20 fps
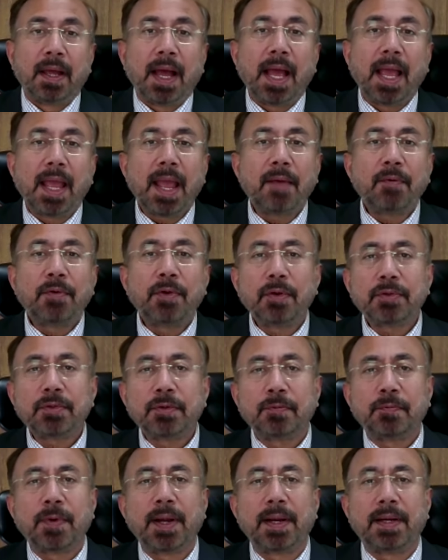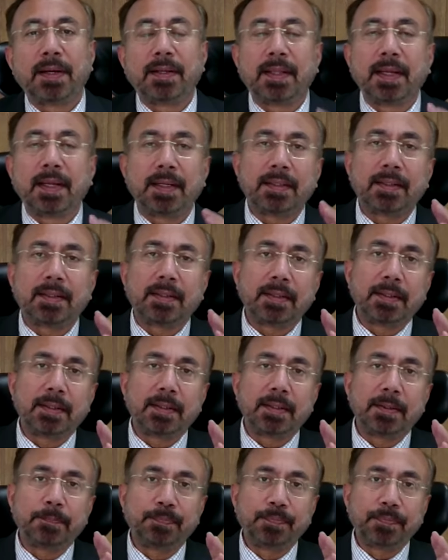I, I would also find that
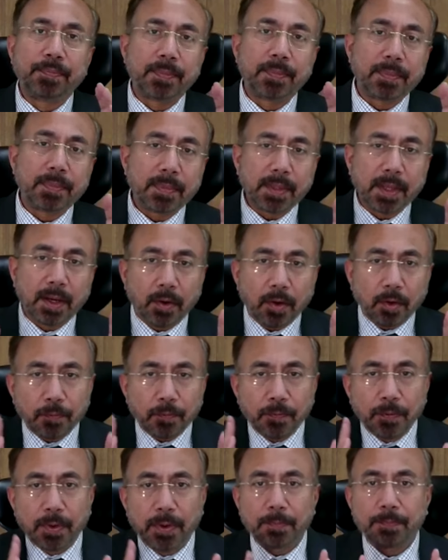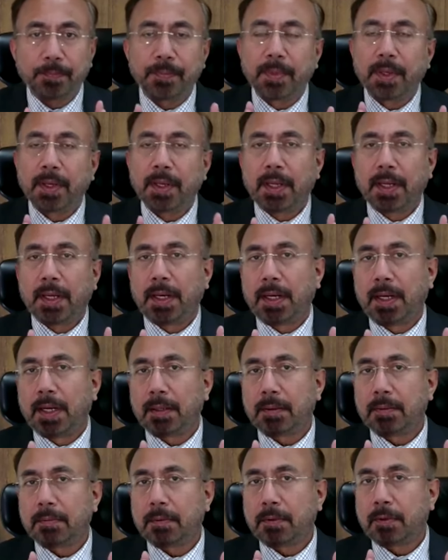uh, there are a lot of uh,
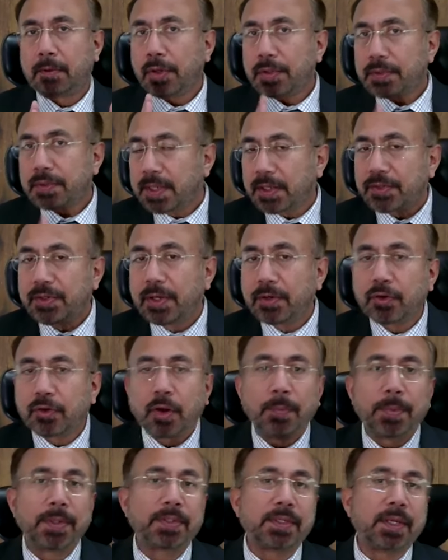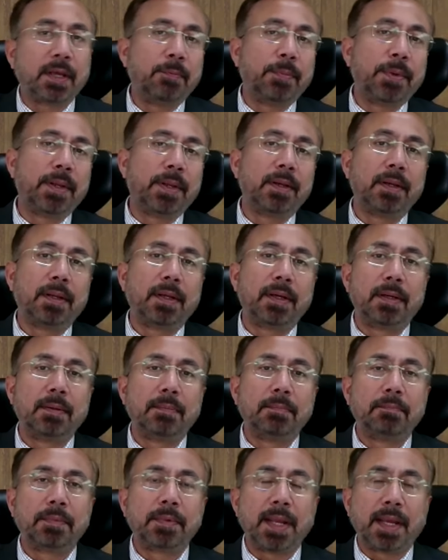uh, cross sectional topics have been uh,
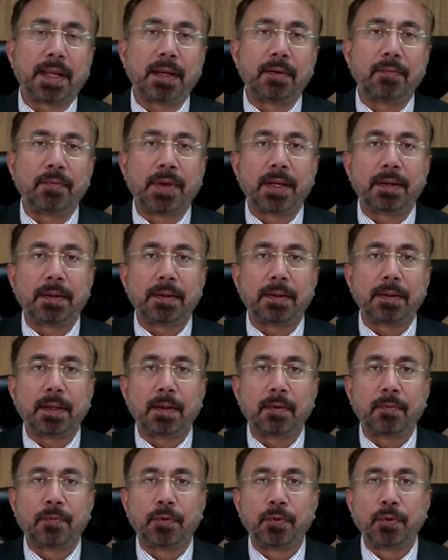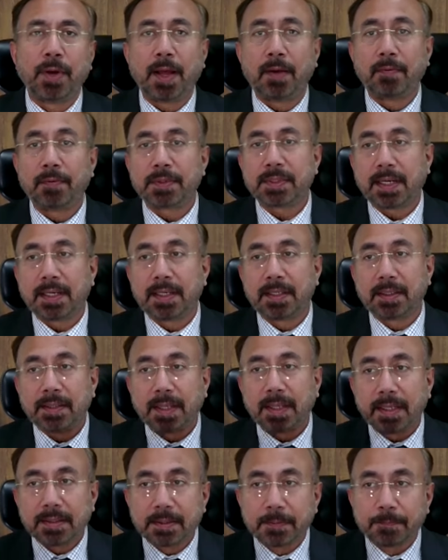taken where if you have studied
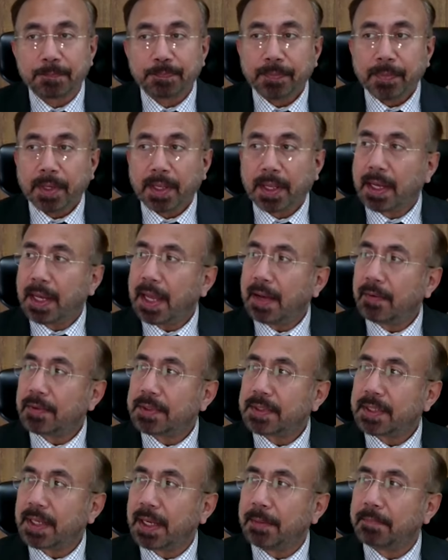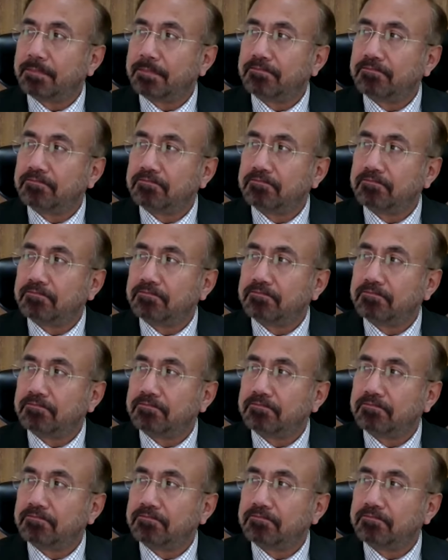things, I would say